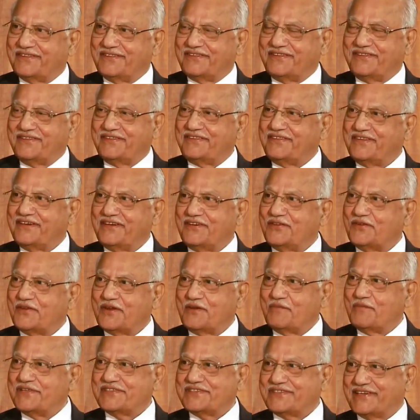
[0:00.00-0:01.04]
She said, you are
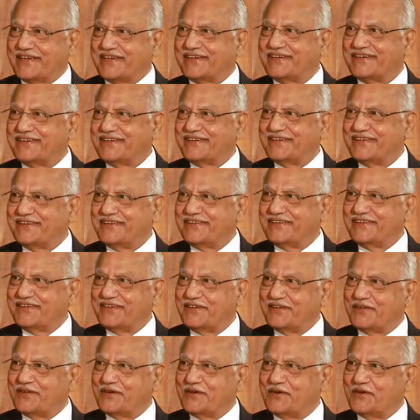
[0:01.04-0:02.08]
a mystic,
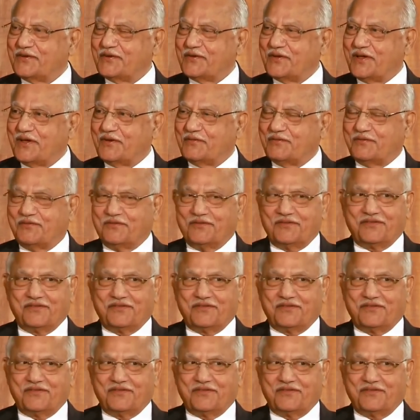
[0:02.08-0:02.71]
you know, to